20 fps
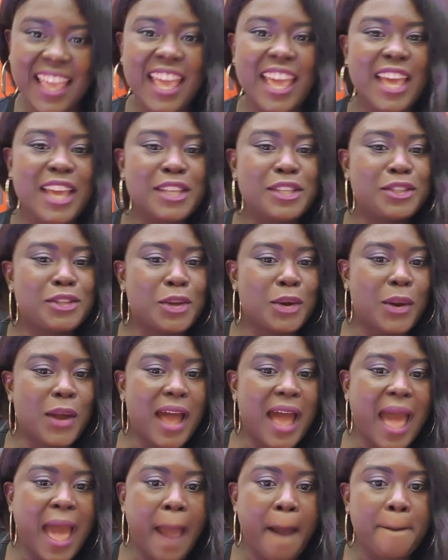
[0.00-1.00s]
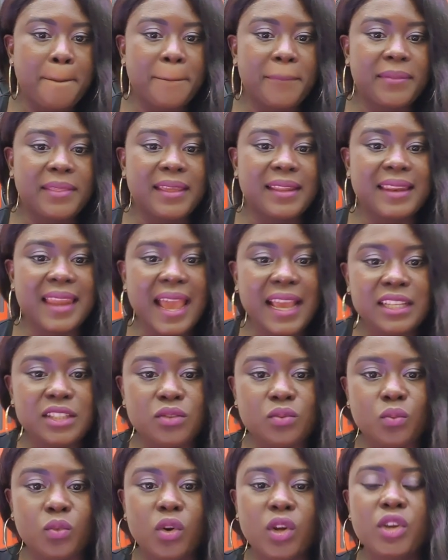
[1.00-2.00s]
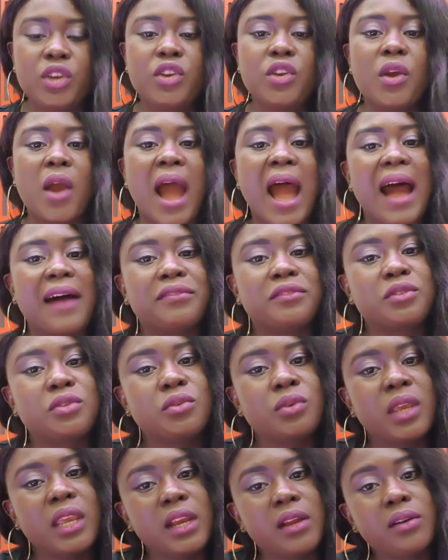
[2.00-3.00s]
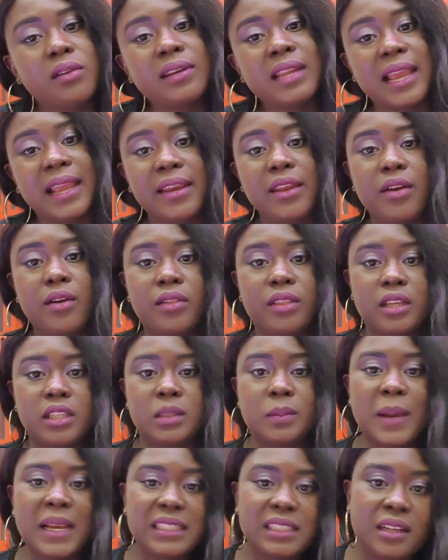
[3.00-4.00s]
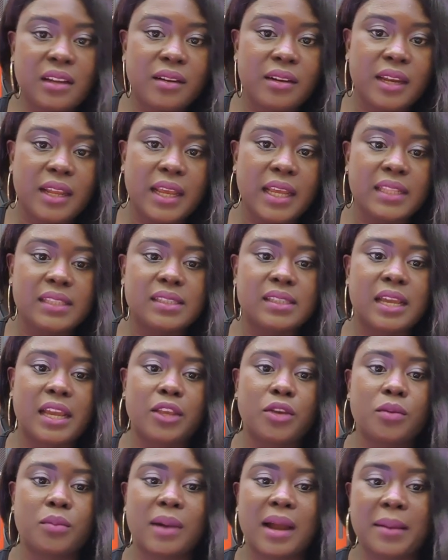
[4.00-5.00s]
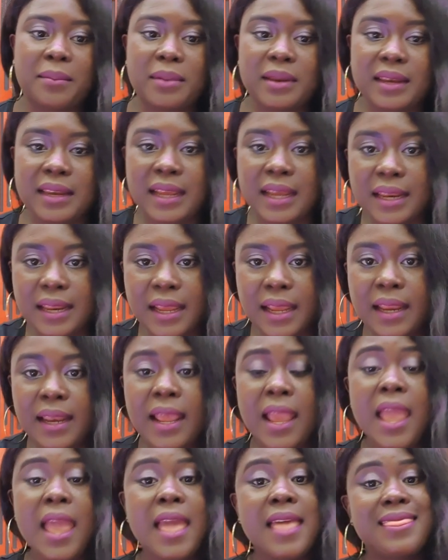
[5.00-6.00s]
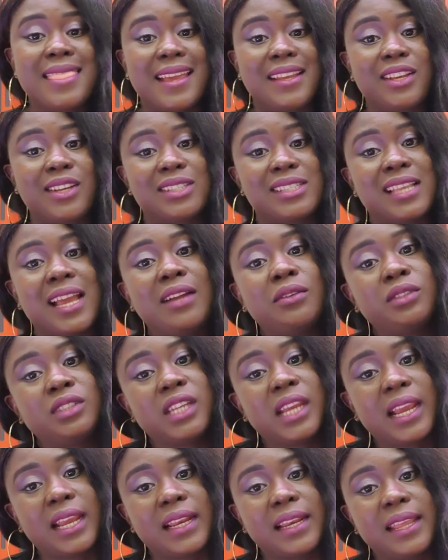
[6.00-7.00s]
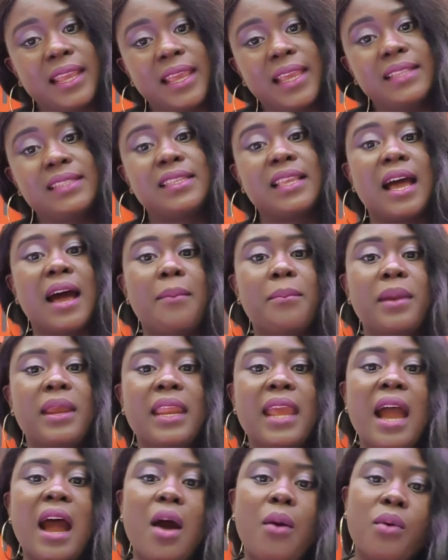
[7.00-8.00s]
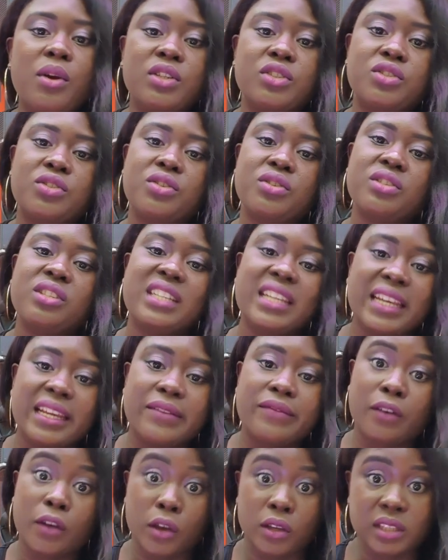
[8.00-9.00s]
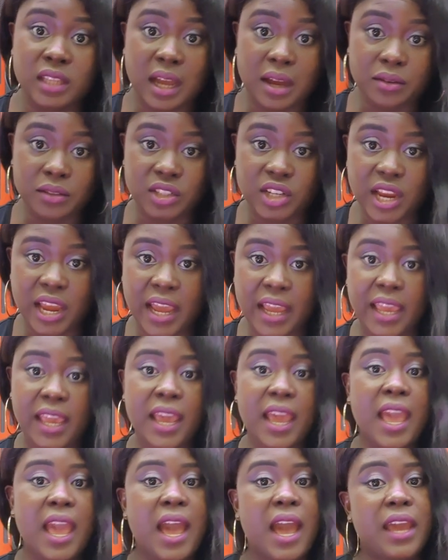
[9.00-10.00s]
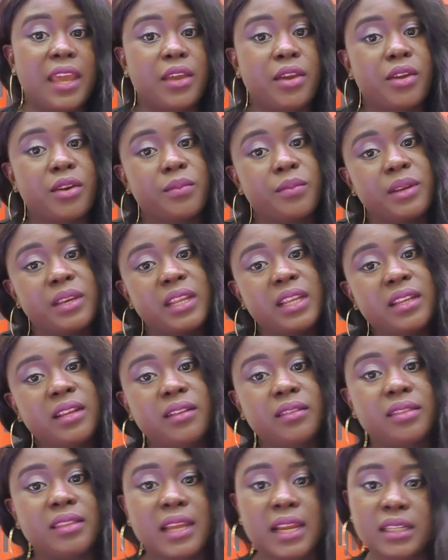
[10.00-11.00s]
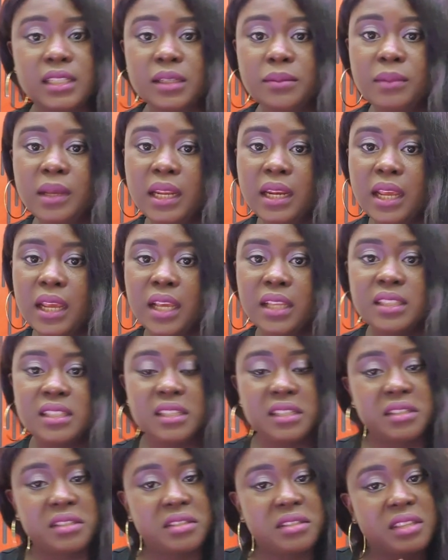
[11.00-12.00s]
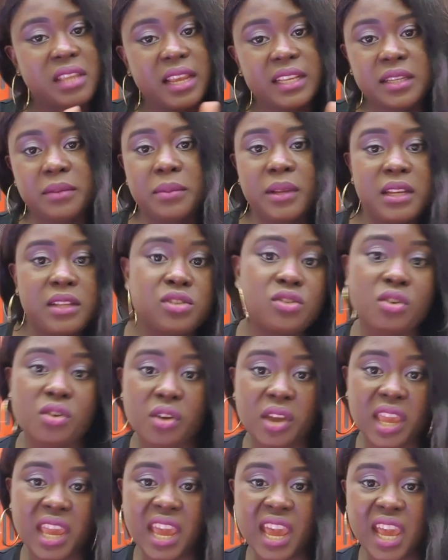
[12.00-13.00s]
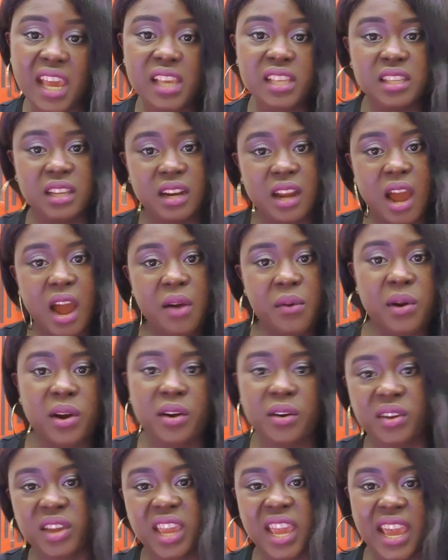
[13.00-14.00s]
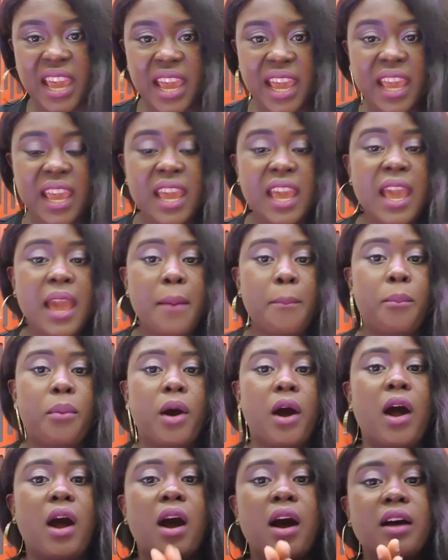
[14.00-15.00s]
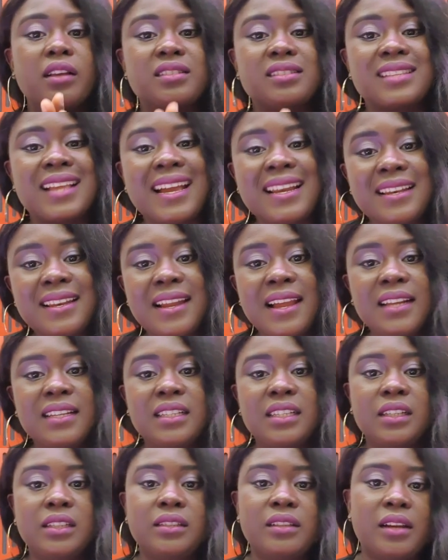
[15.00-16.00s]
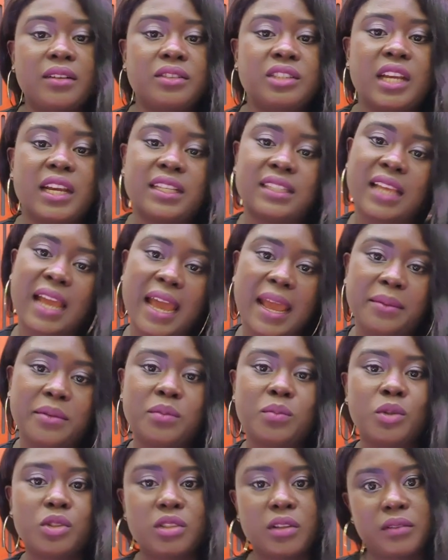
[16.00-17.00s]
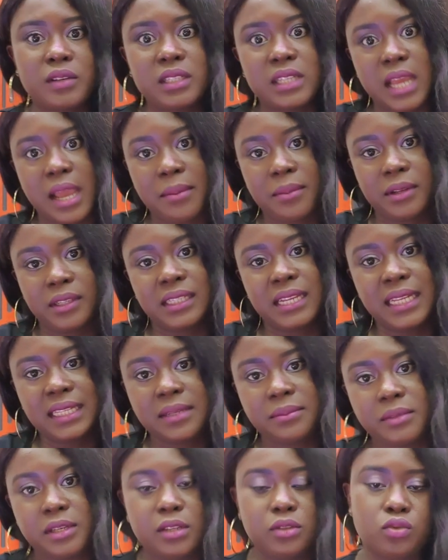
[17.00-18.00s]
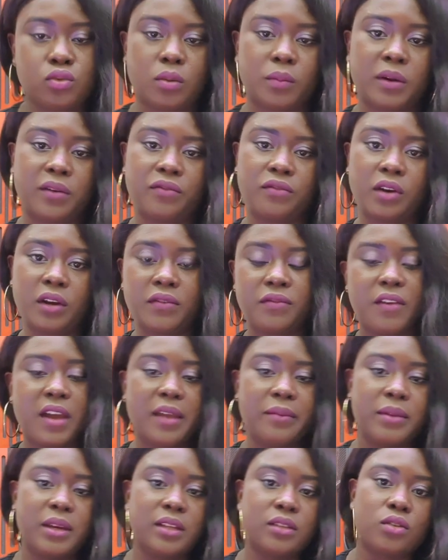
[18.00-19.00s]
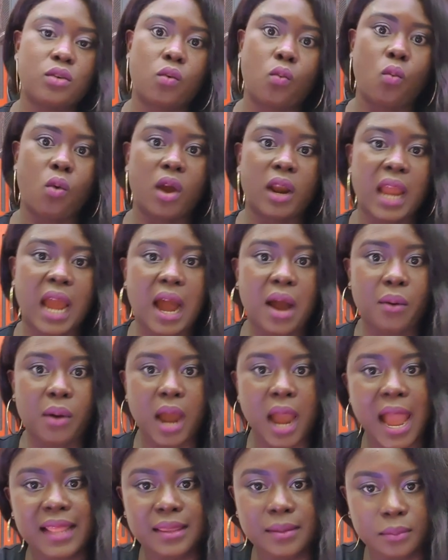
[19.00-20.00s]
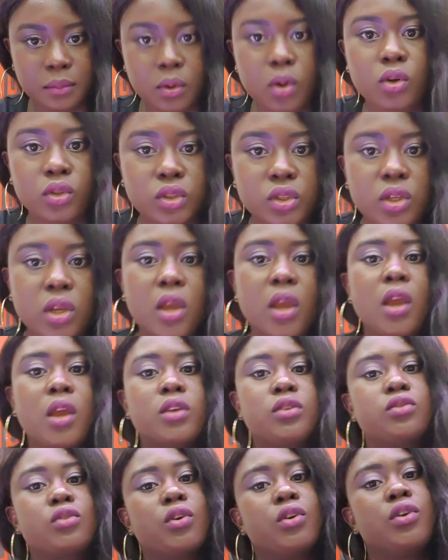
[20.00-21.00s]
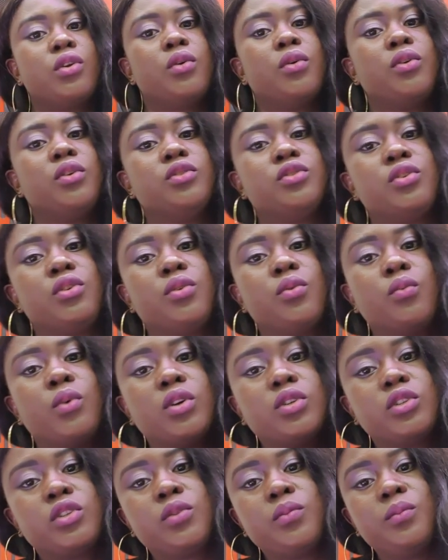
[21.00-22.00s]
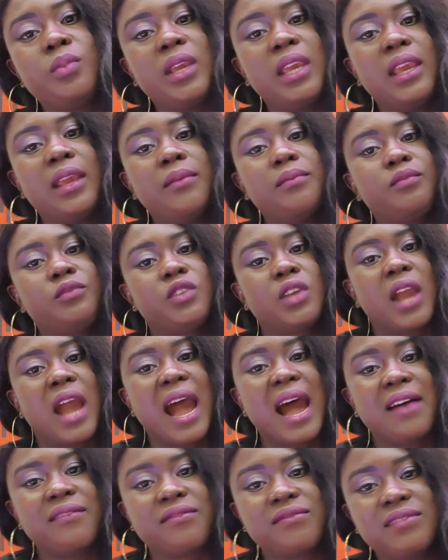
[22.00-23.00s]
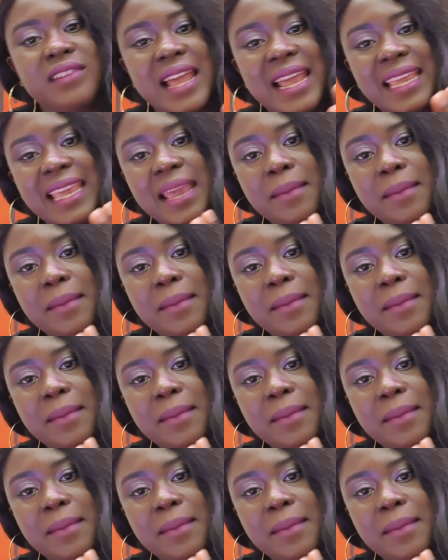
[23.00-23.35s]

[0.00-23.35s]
So the next one, you have to include any other special needs that you might be needing. Then your sound check needs. How many hours do you need for your sound check? Are you going to be needing 30 minutes? It's 30 minutes okay? Is an hour okay? But standard sound check times most of the time are 30 minutes to about 45 minutes or 1 hour at the most. So do you have like a